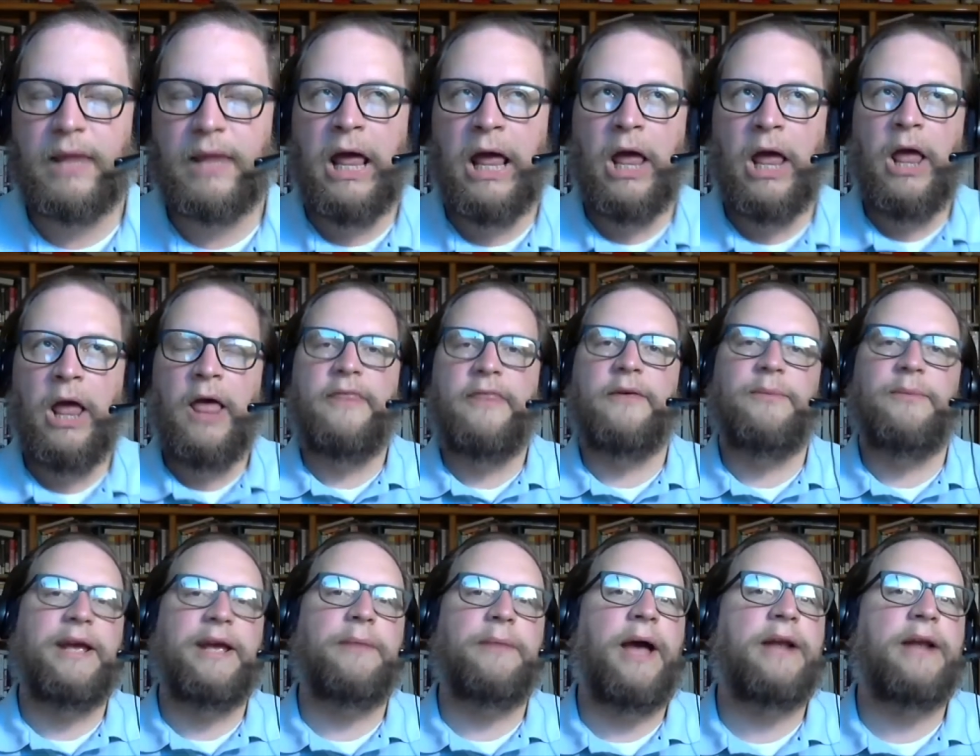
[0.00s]
Then we
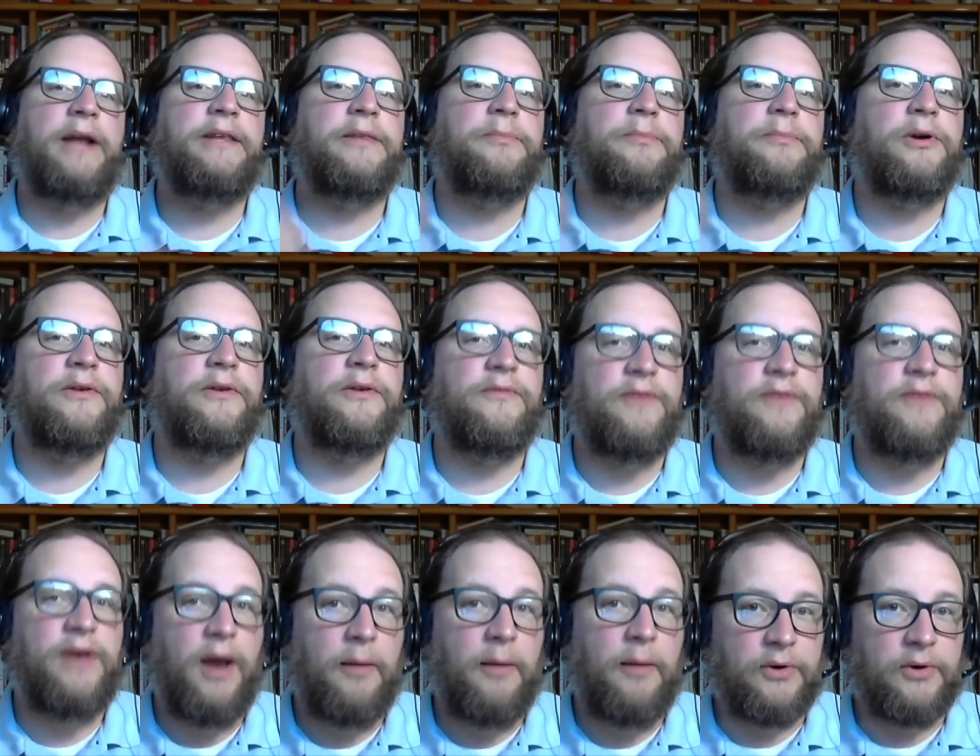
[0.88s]
get back to the book of
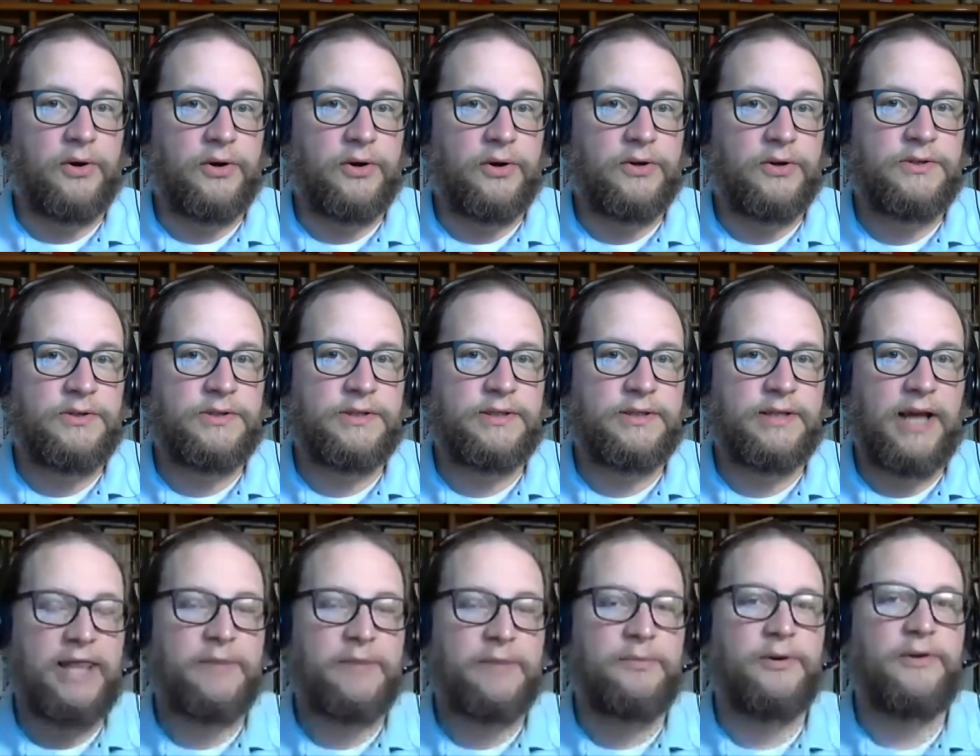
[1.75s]
Numbers,
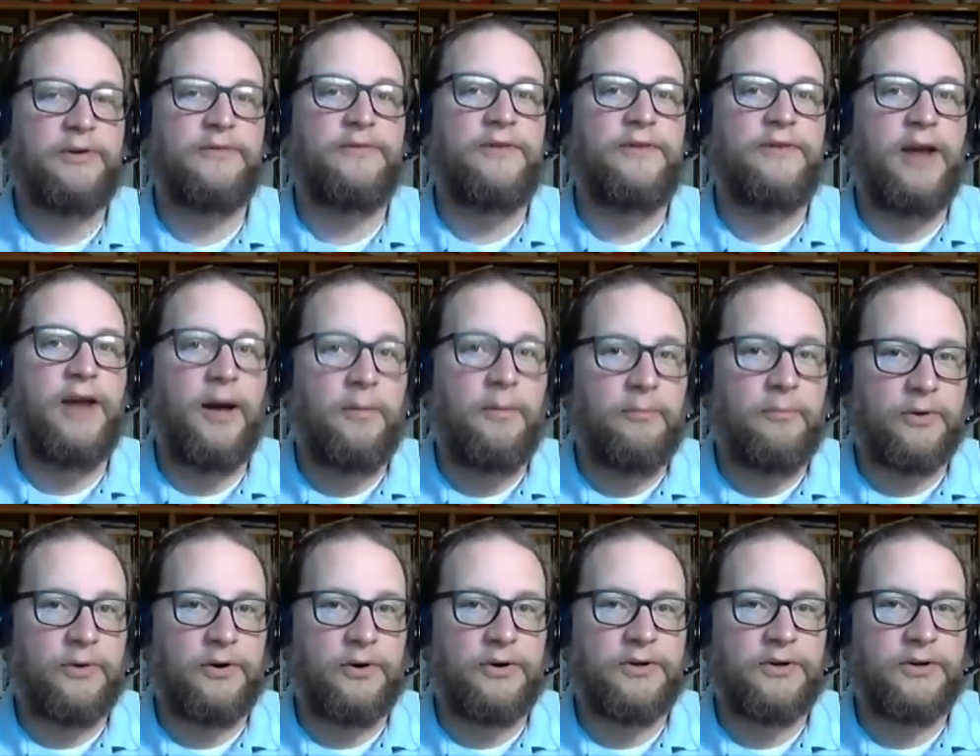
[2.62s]
and the book of
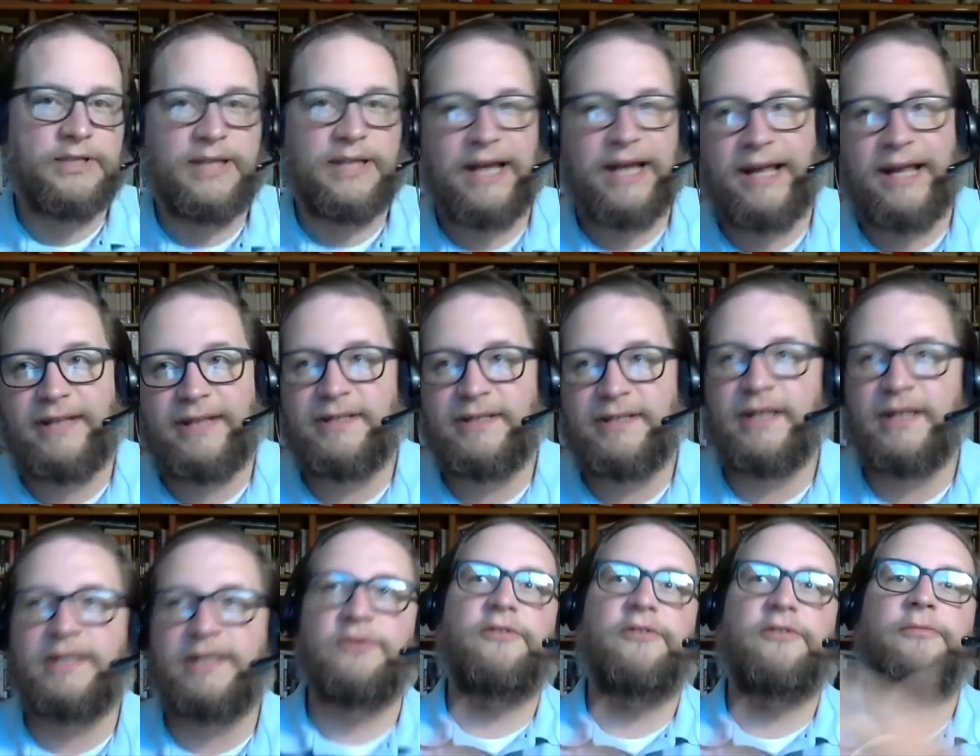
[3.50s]
Numbers gets us
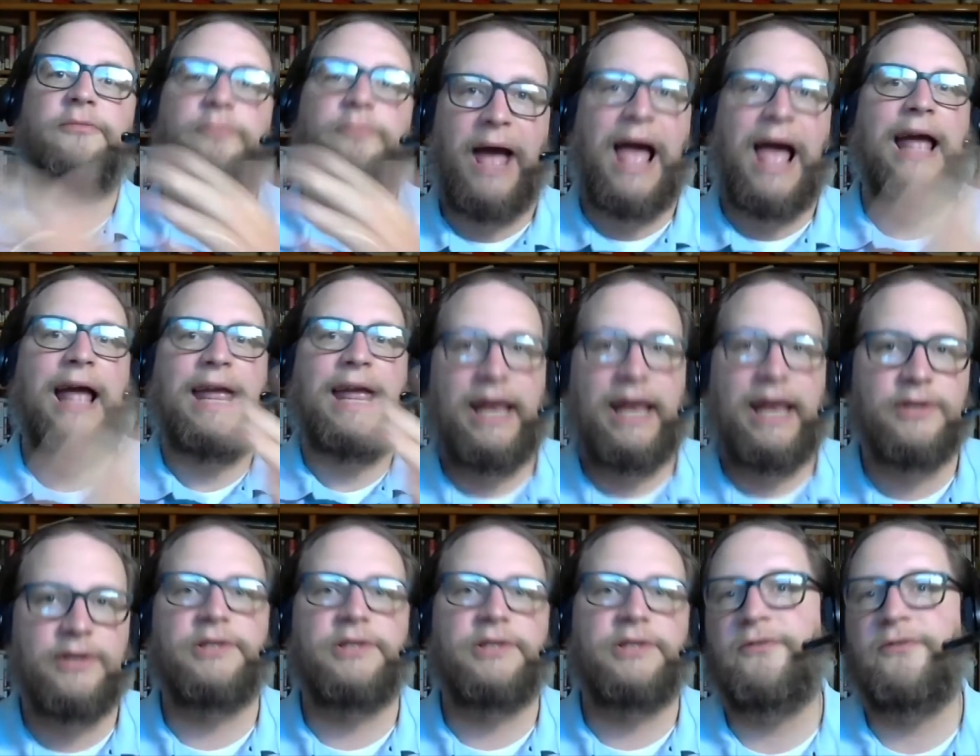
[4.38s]
sort of back
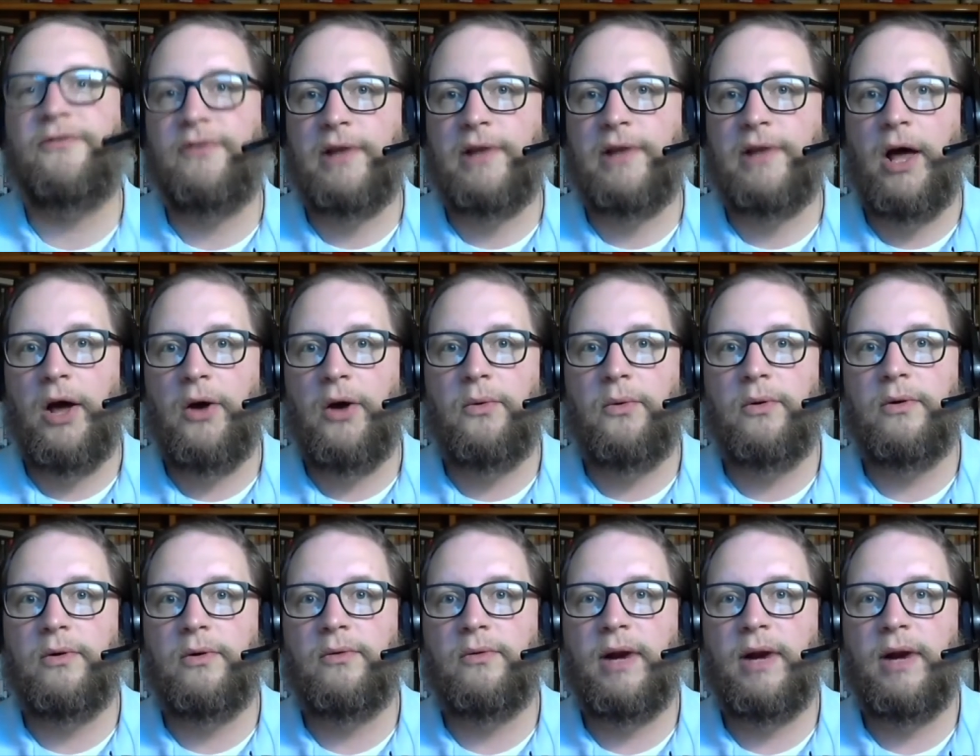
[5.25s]
into the flow,
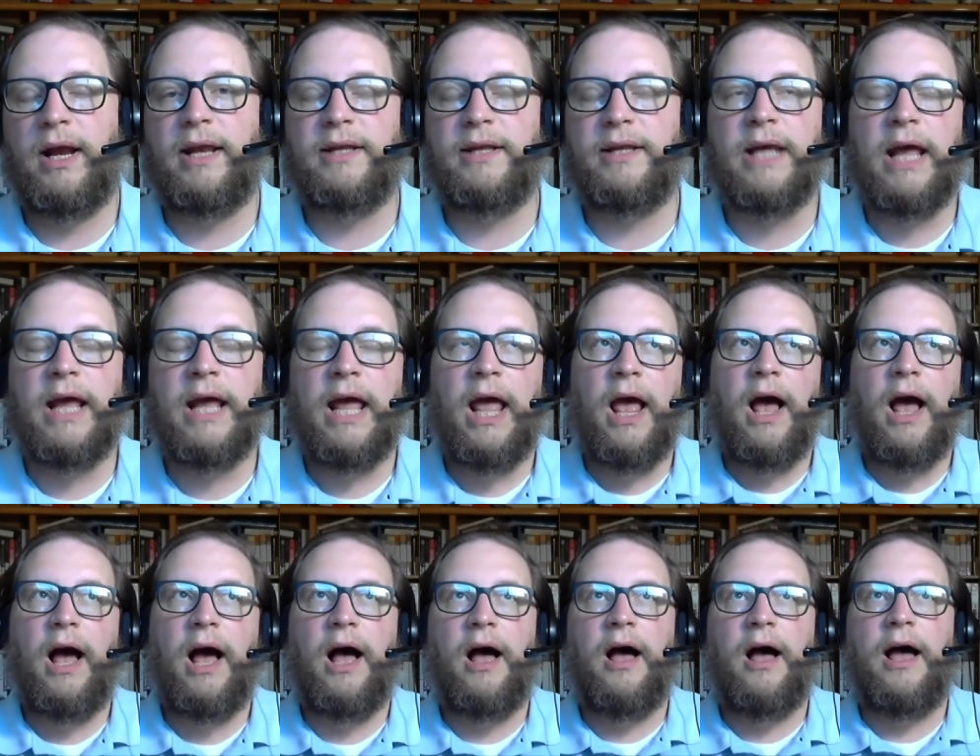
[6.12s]
right?
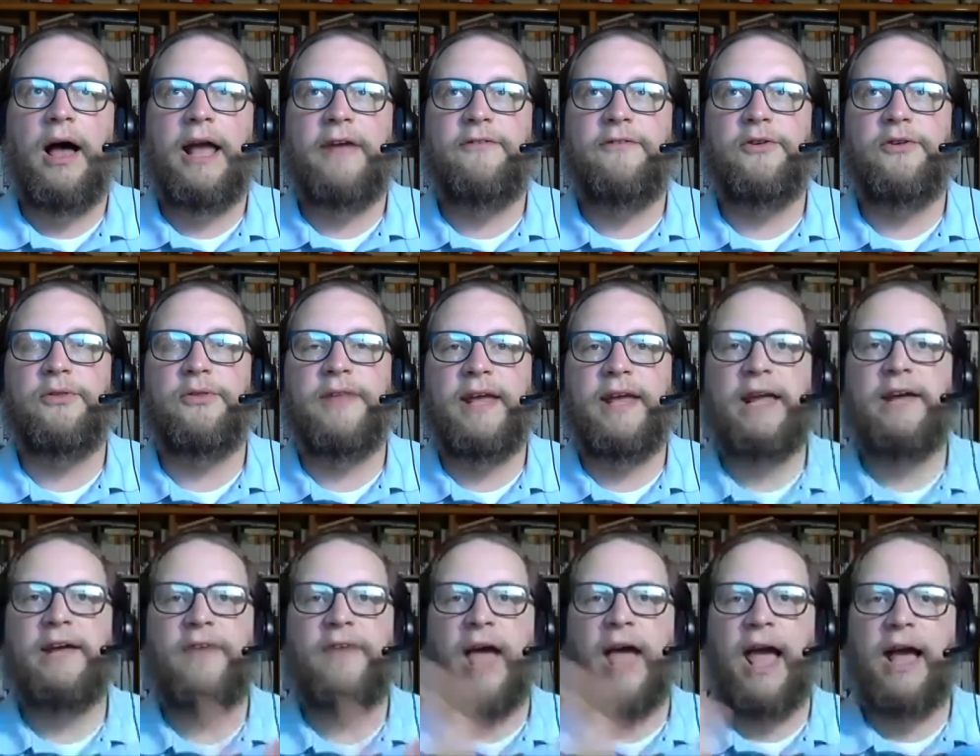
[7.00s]
If you think
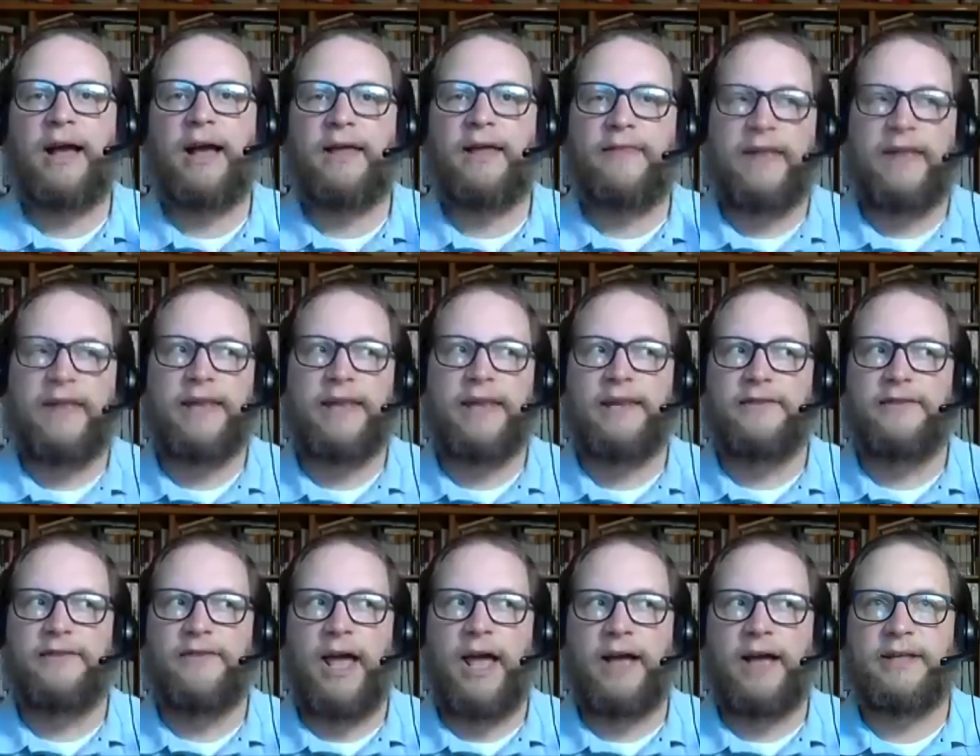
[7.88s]
of the end of
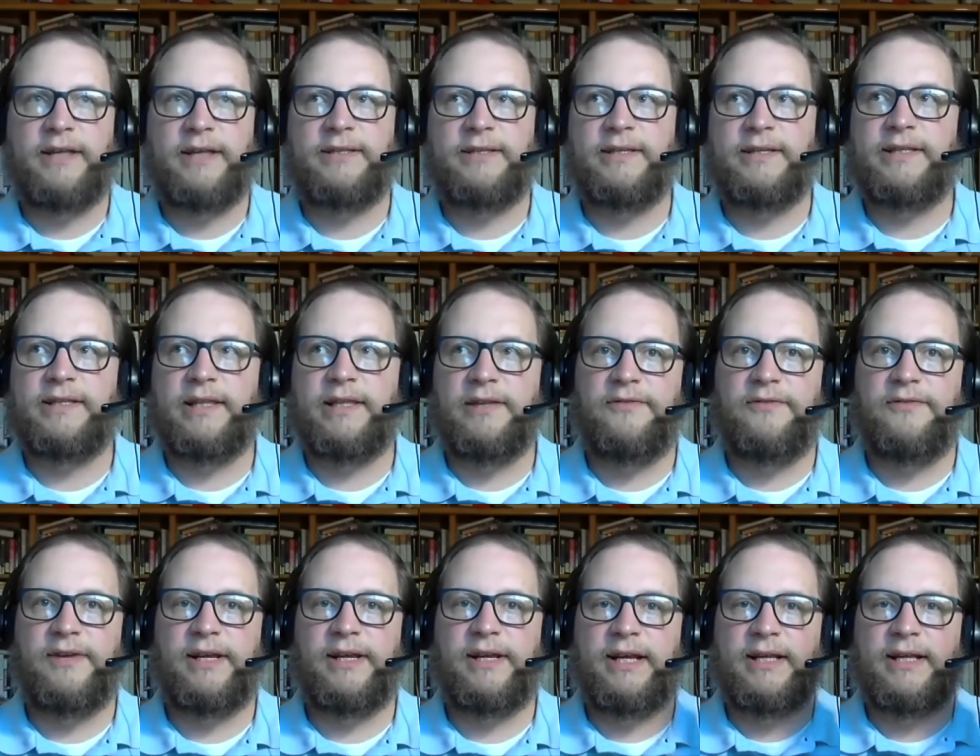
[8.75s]
Exodus and
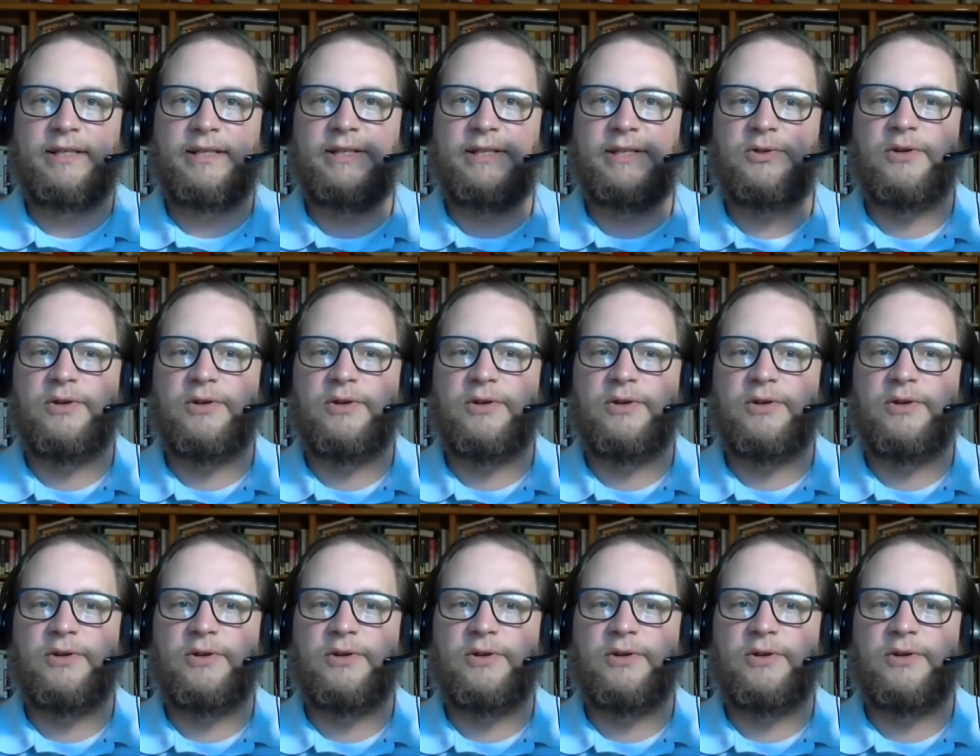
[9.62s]
Leviticus as sort of like